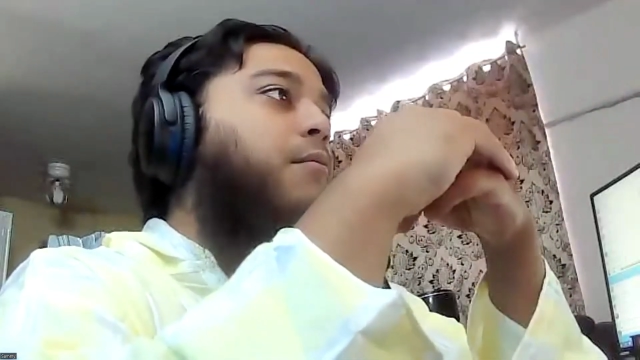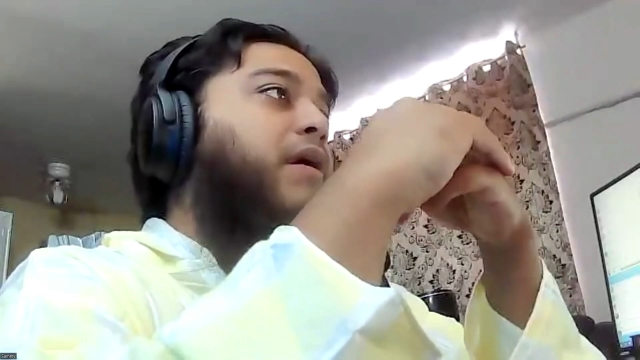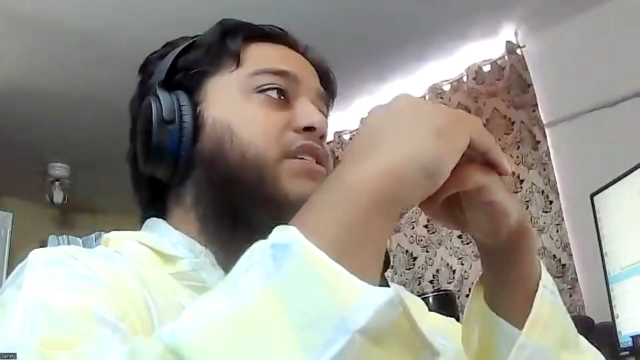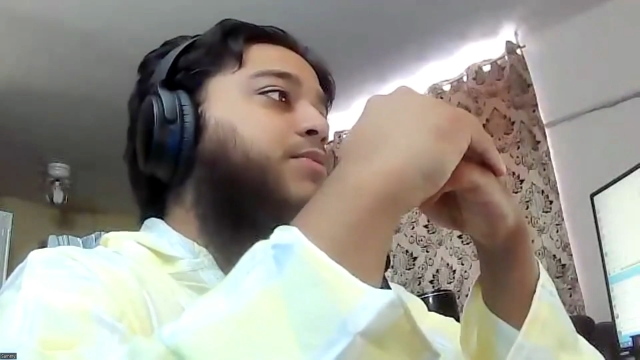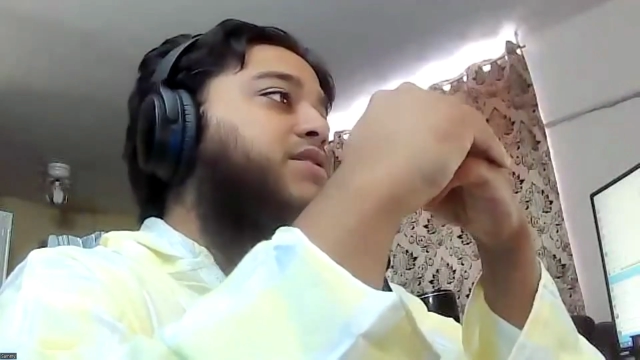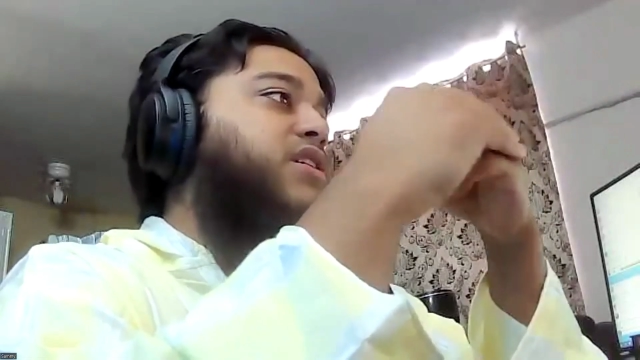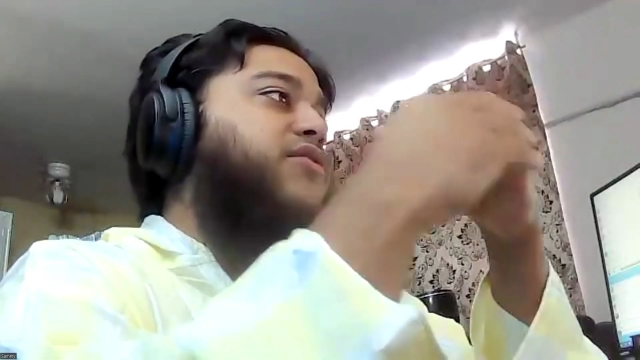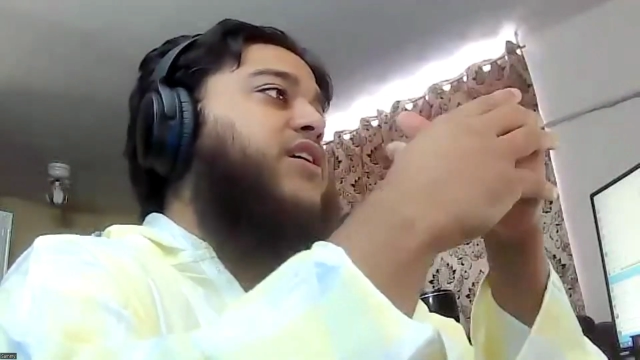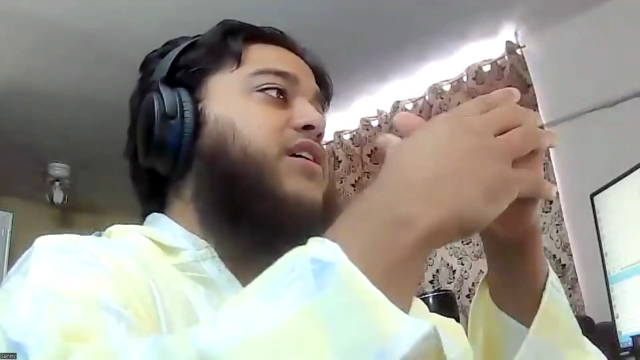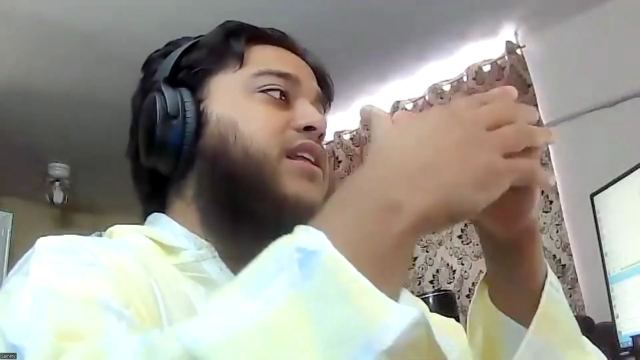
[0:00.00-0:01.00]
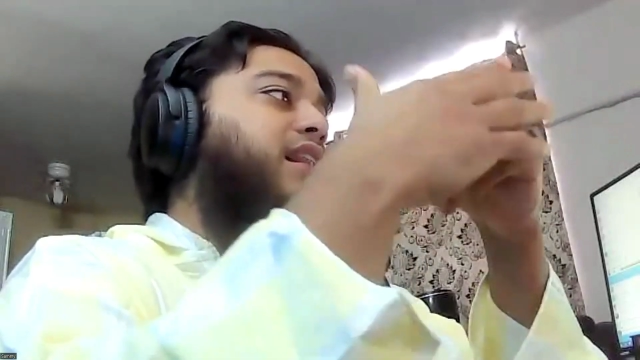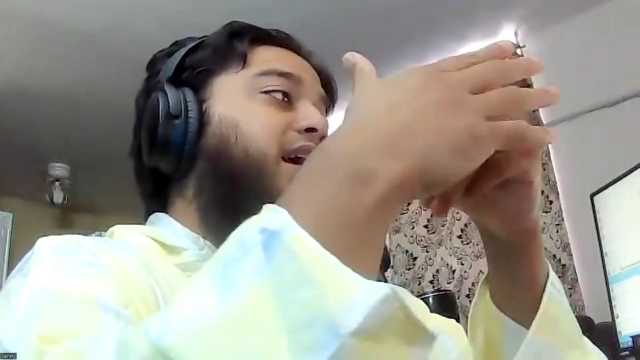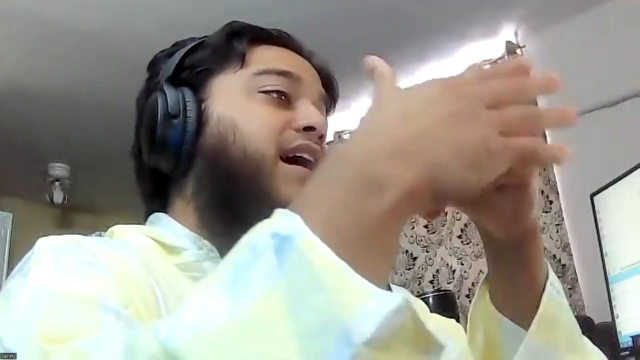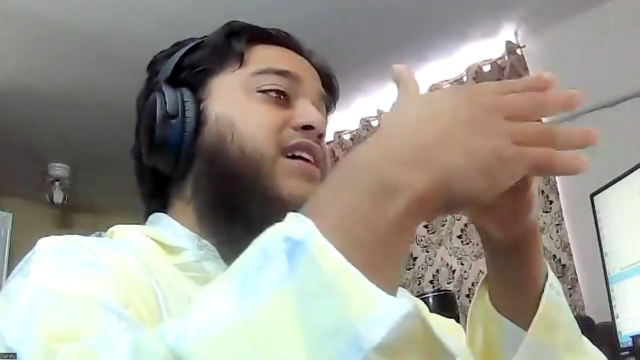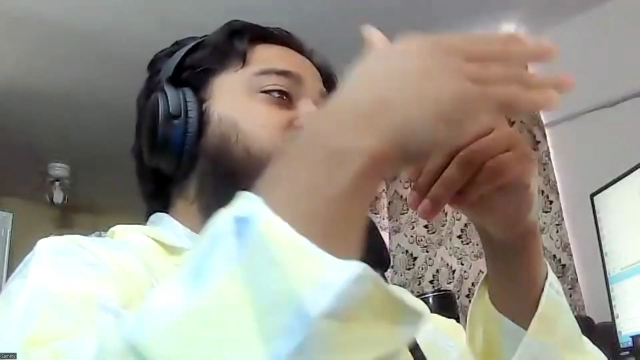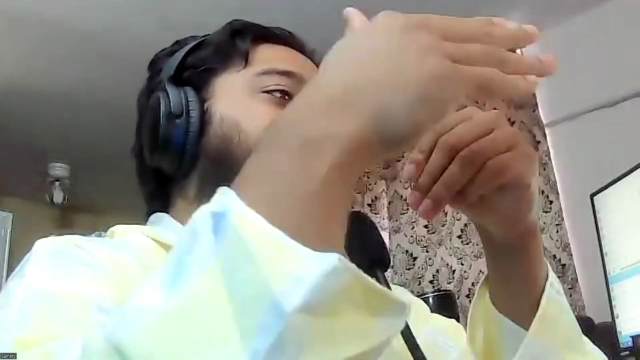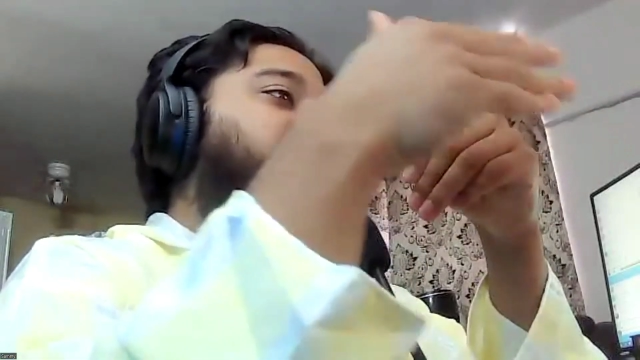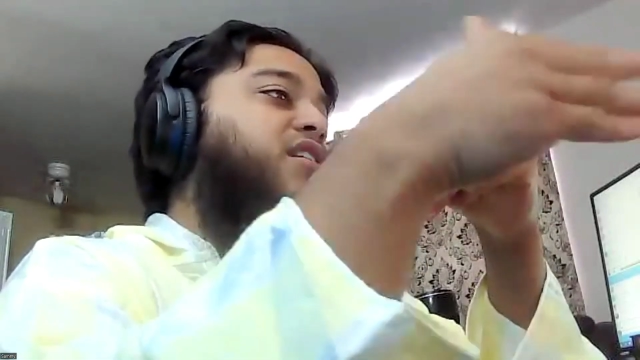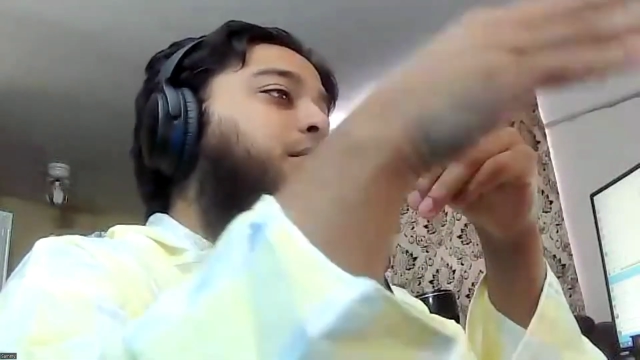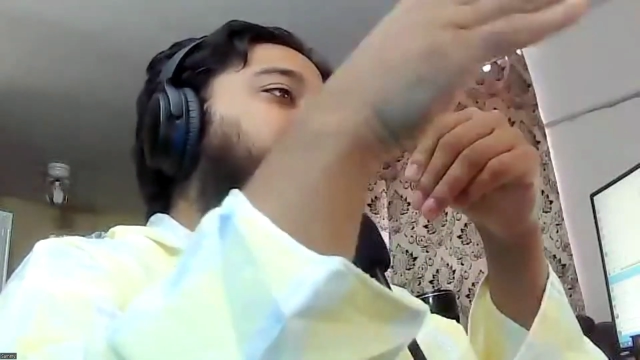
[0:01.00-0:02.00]
But specifically, okay. like I
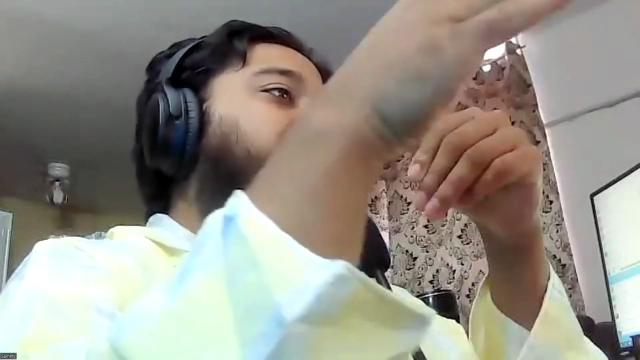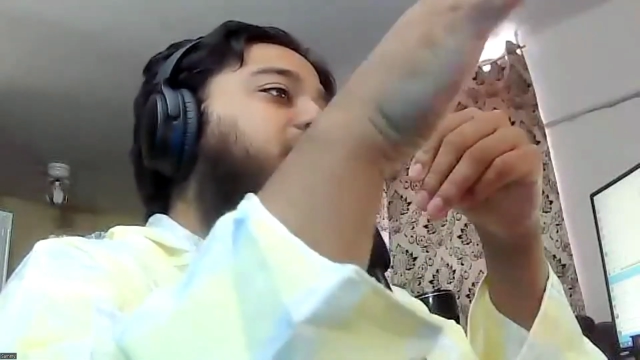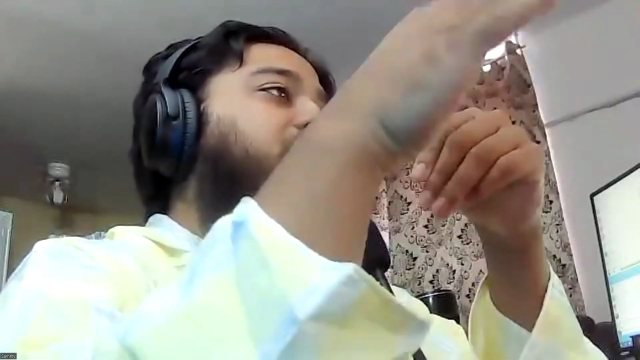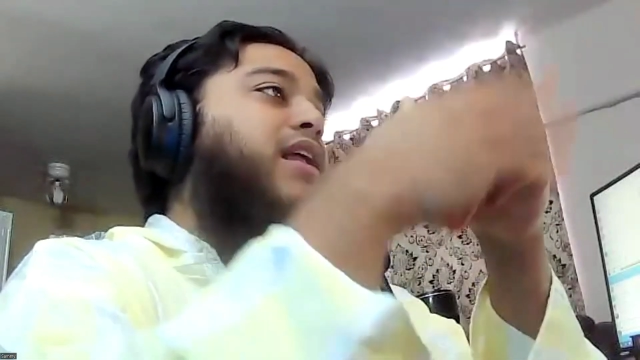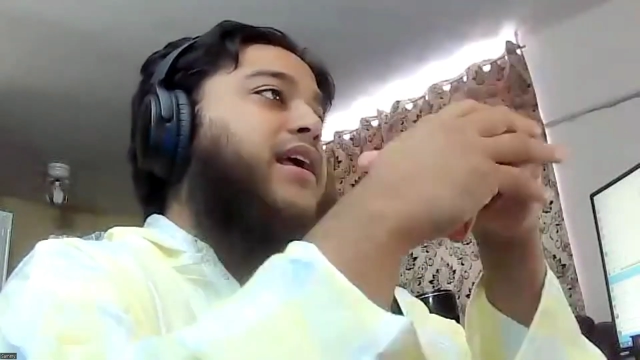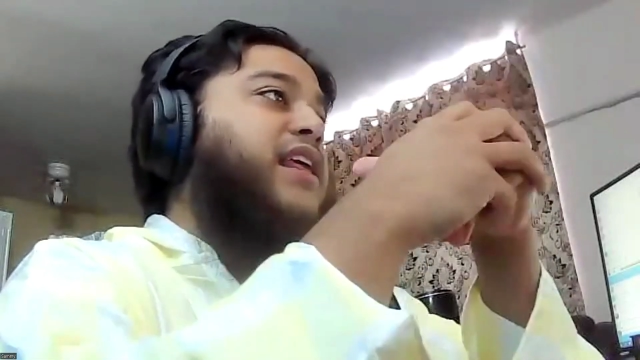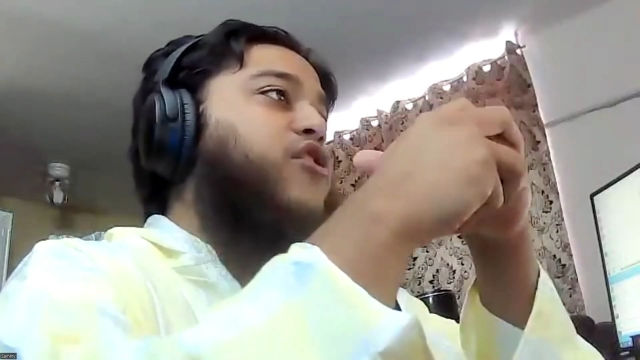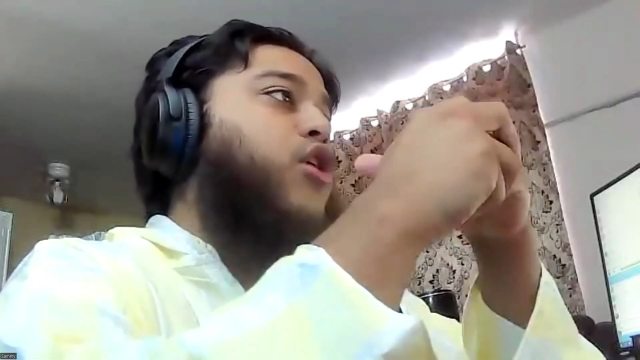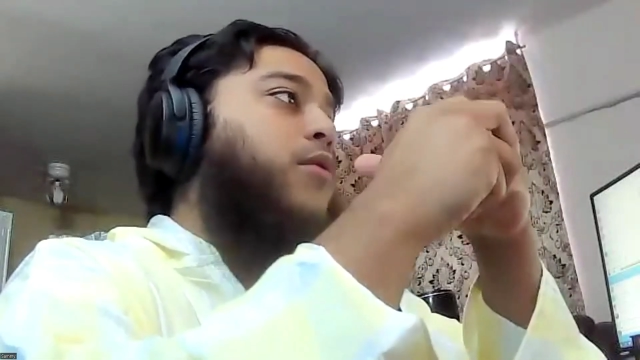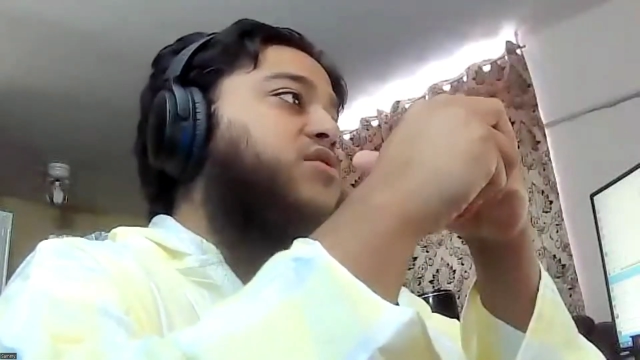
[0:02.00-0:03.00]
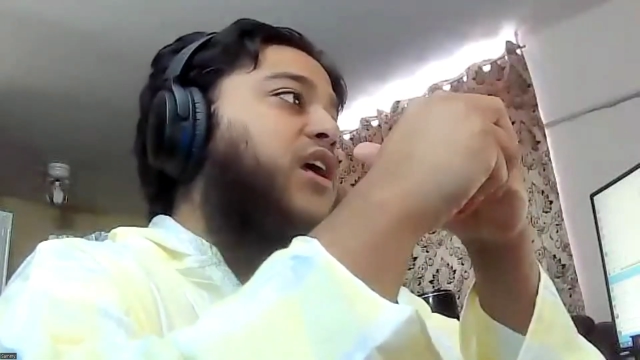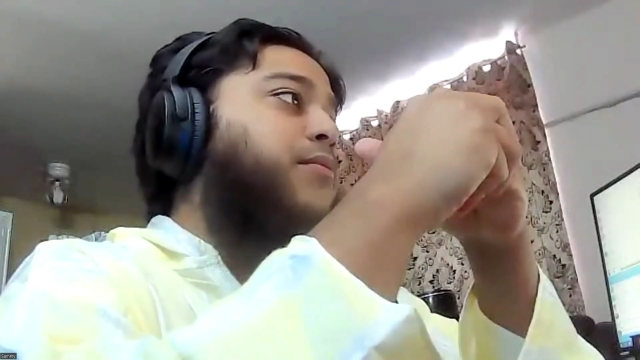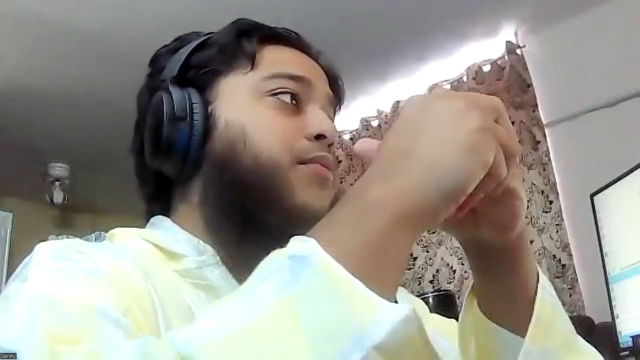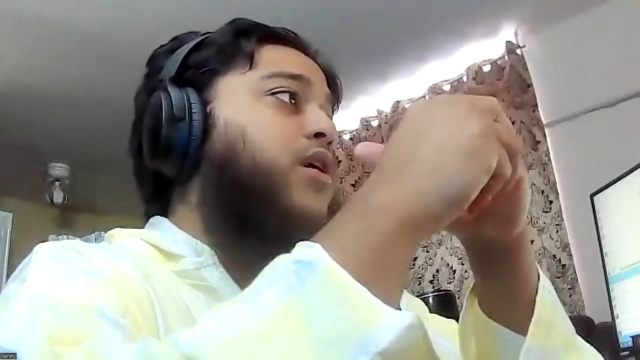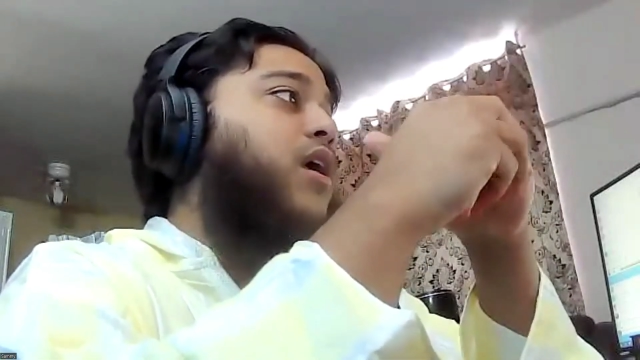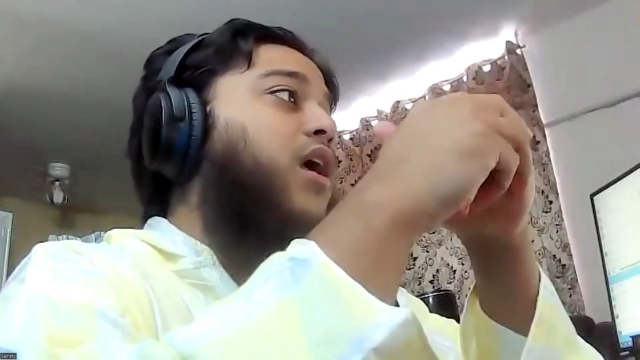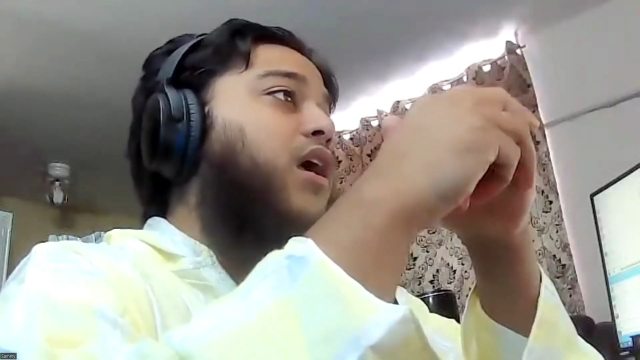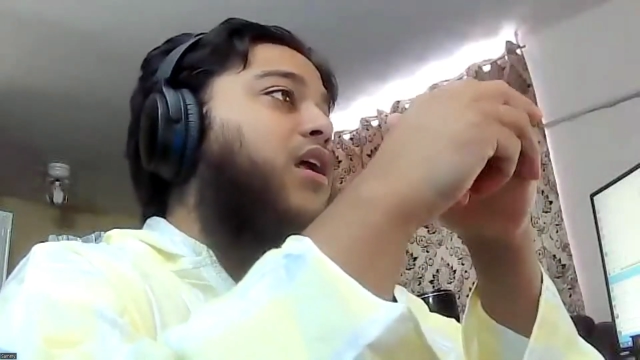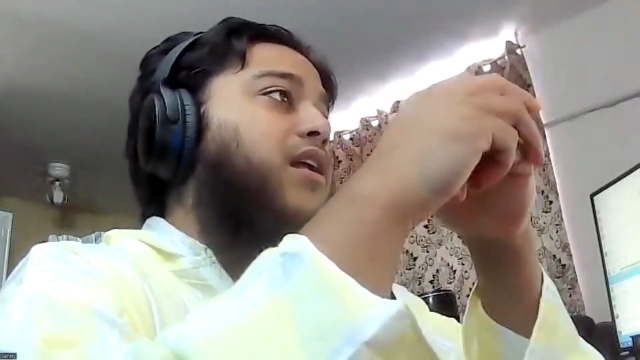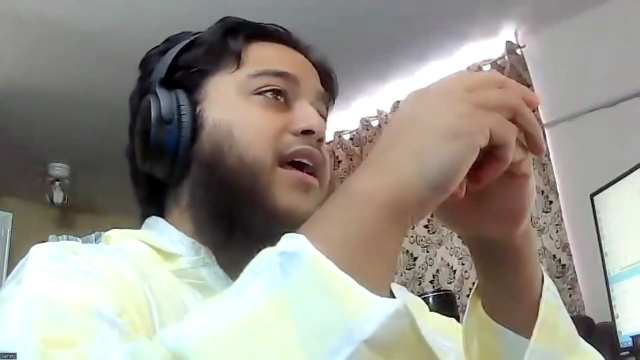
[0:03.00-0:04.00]
started making like ecom sniper,
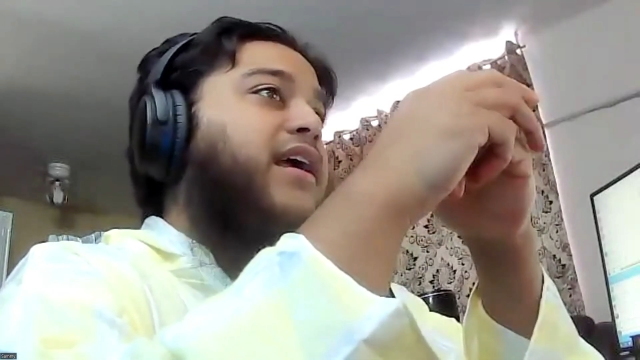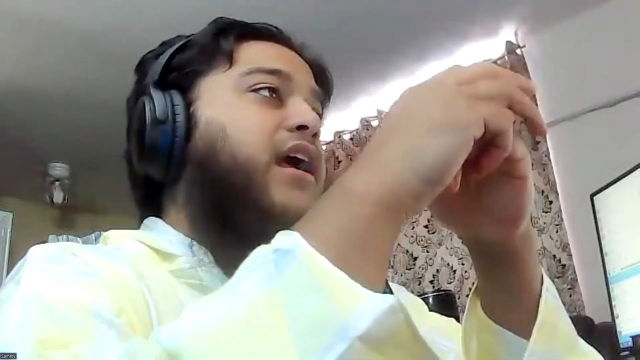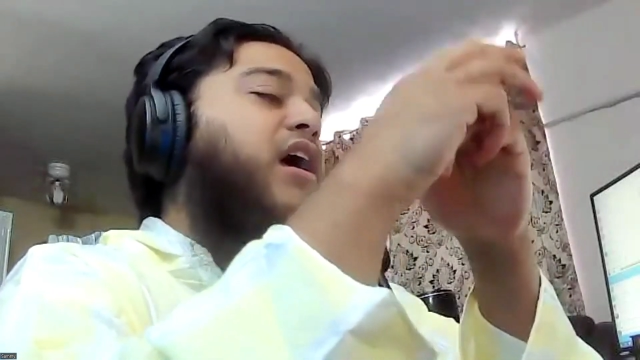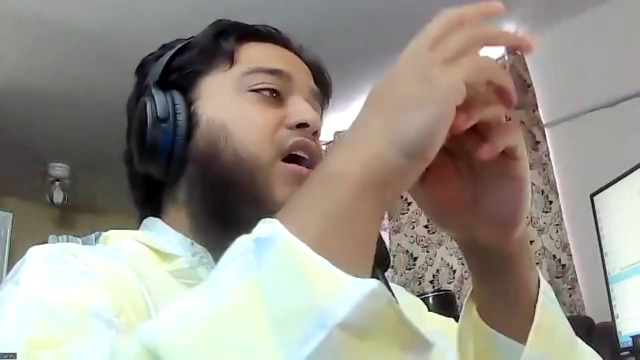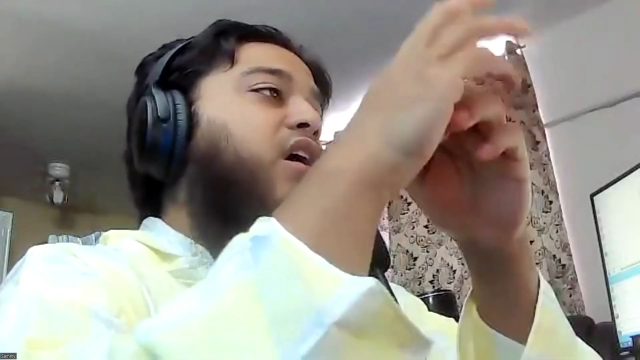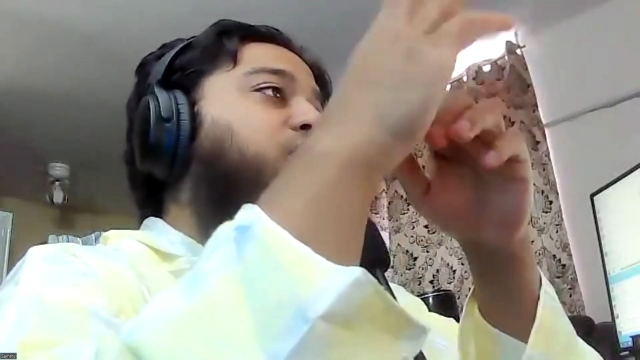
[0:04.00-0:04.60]
like uh,